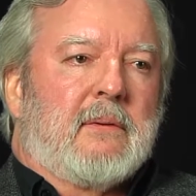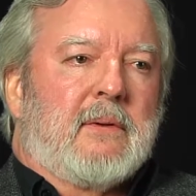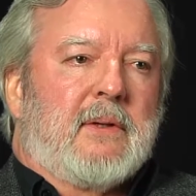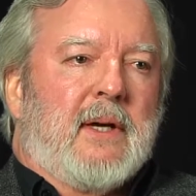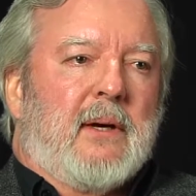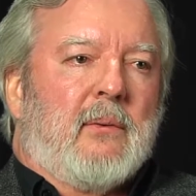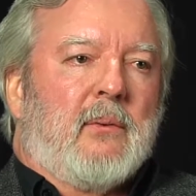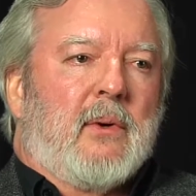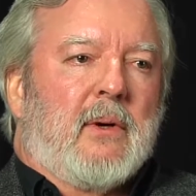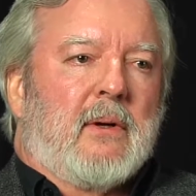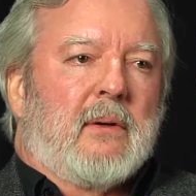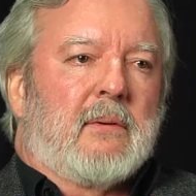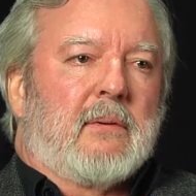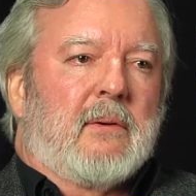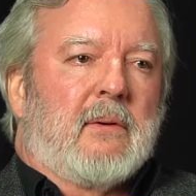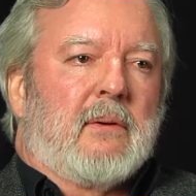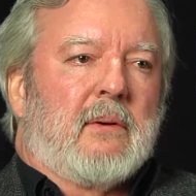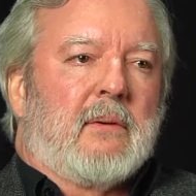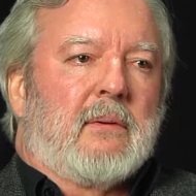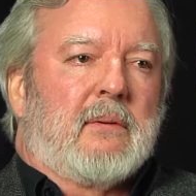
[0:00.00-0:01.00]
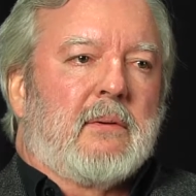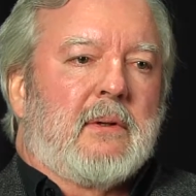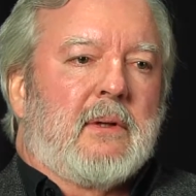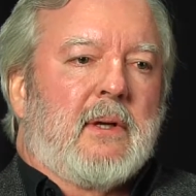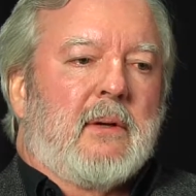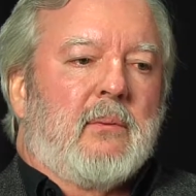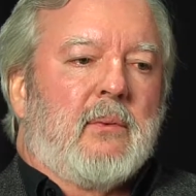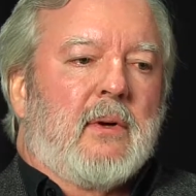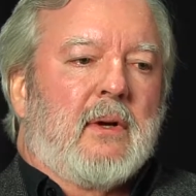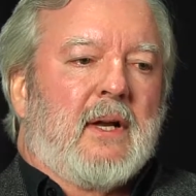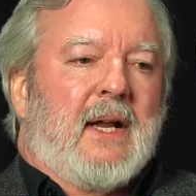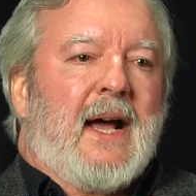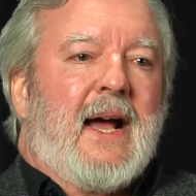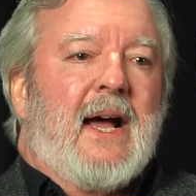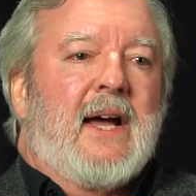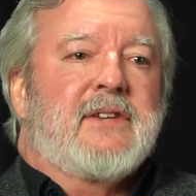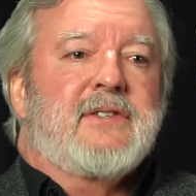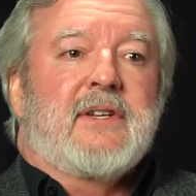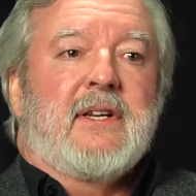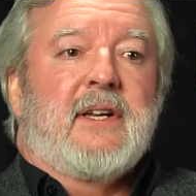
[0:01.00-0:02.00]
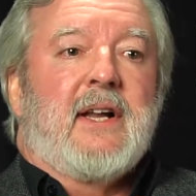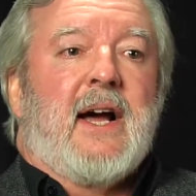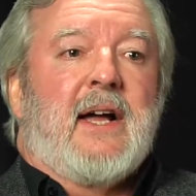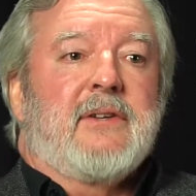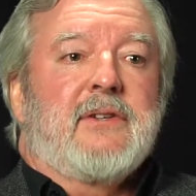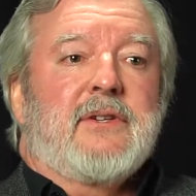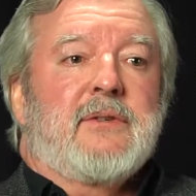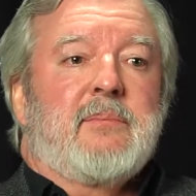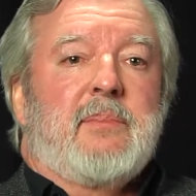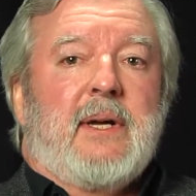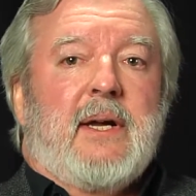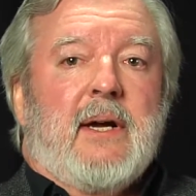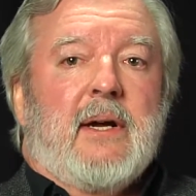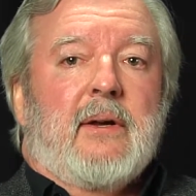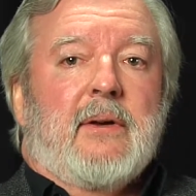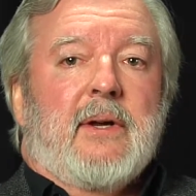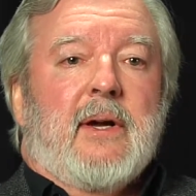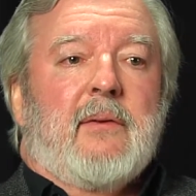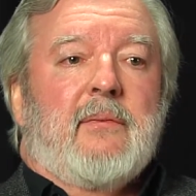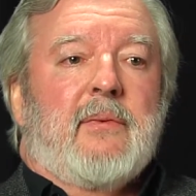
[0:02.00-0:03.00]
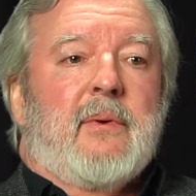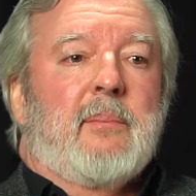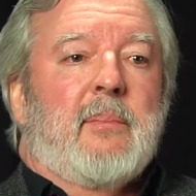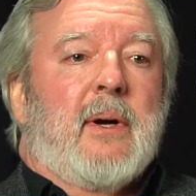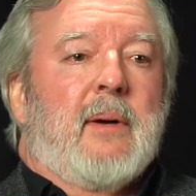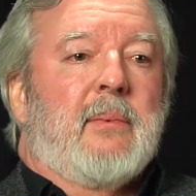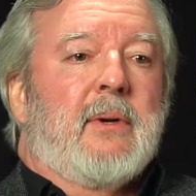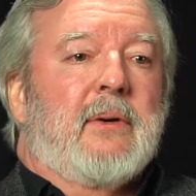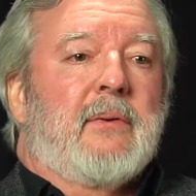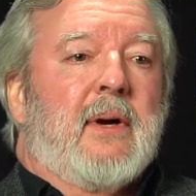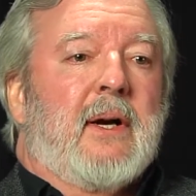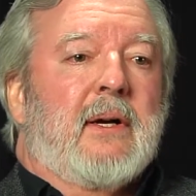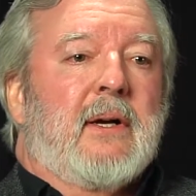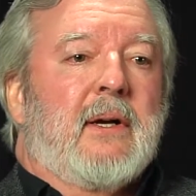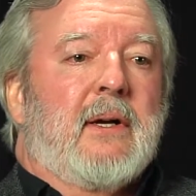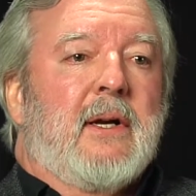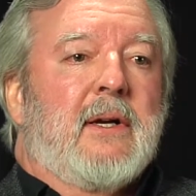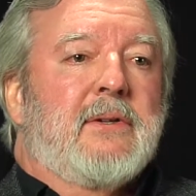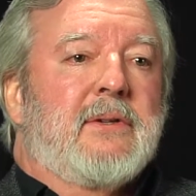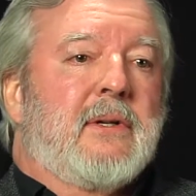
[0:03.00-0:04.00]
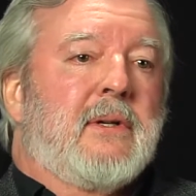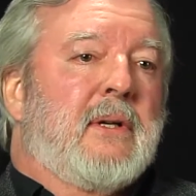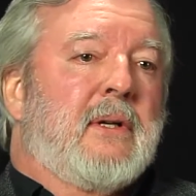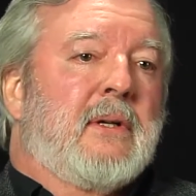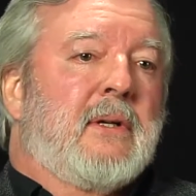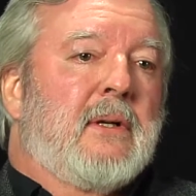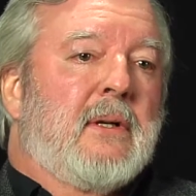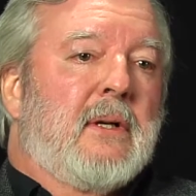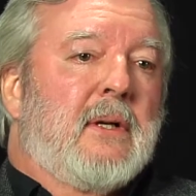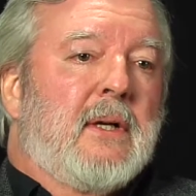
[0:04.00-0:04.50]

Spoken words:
that will last and not just be held up for public recognition